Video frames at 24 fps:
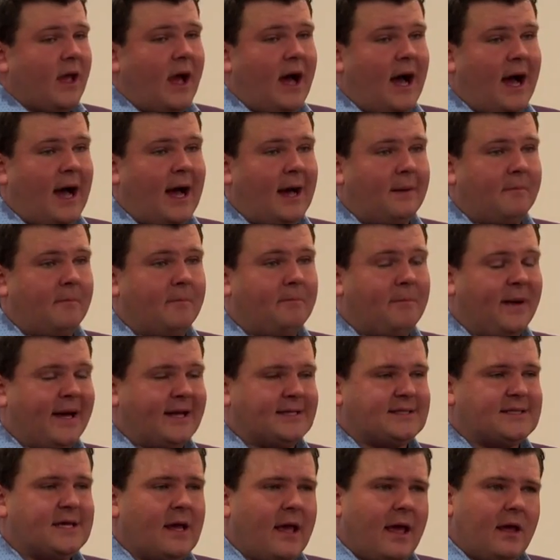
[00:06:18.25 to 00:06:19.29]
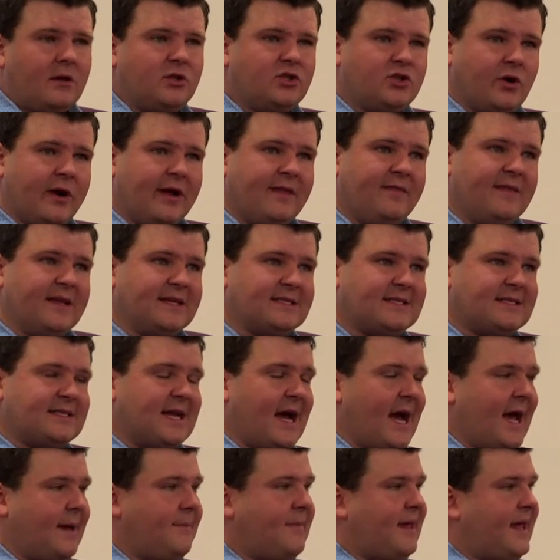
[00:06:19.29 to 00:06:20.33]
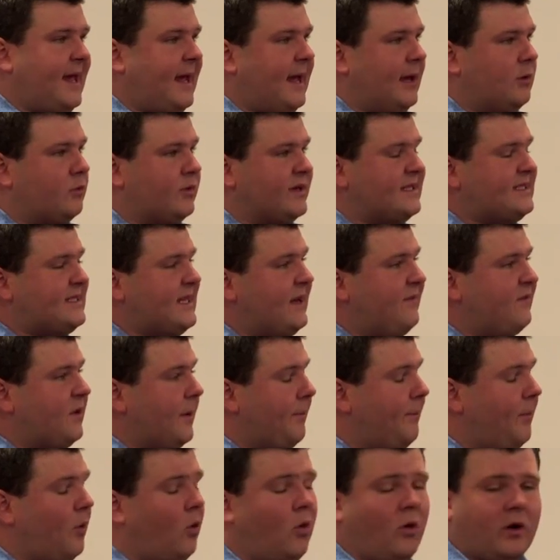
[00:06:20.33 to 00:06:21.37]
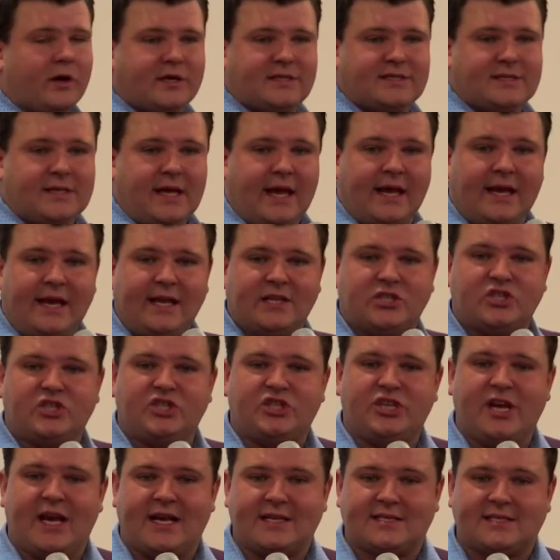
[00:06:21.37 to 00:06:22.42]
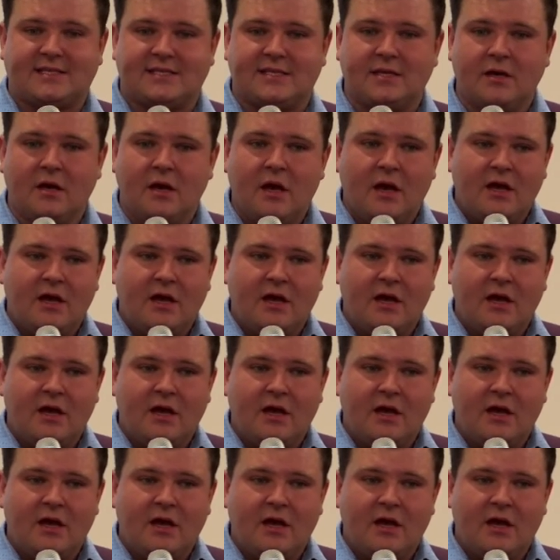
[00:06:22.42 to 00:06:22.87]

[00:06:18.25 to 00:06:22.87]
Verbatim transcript: Um, but during this time he had received a port in his chest